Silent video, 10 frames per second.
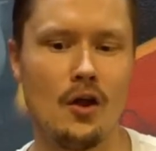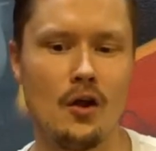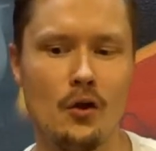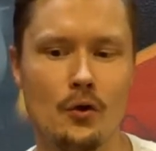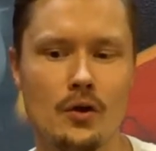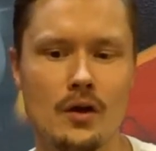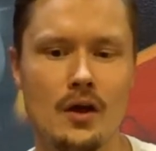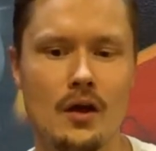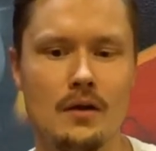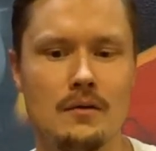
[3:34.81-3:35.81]
look
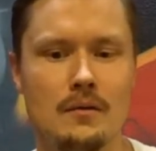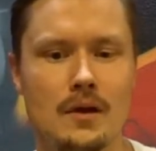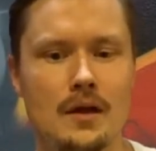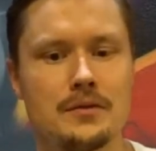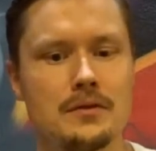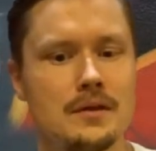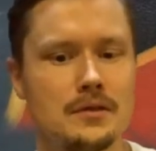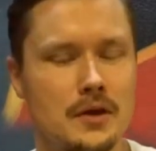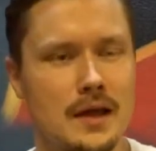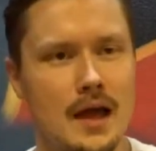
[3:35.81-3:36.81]
like
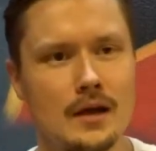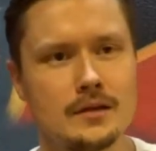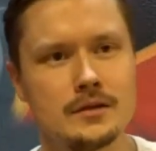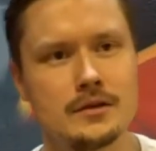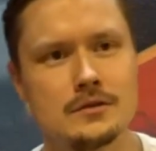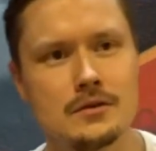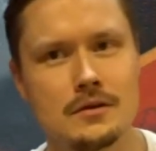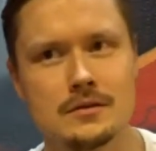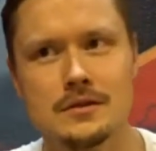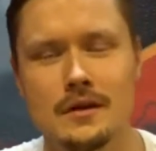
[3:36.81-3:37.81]
the calendars are
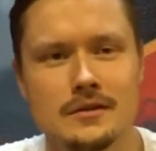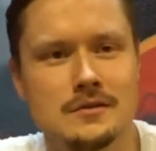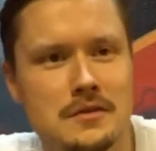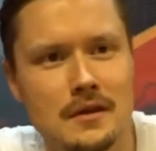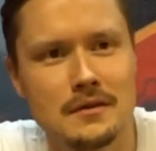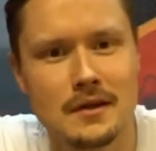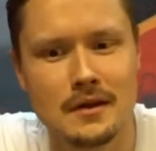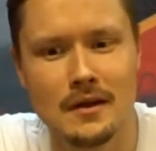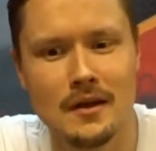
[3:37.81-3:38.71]
starting to think that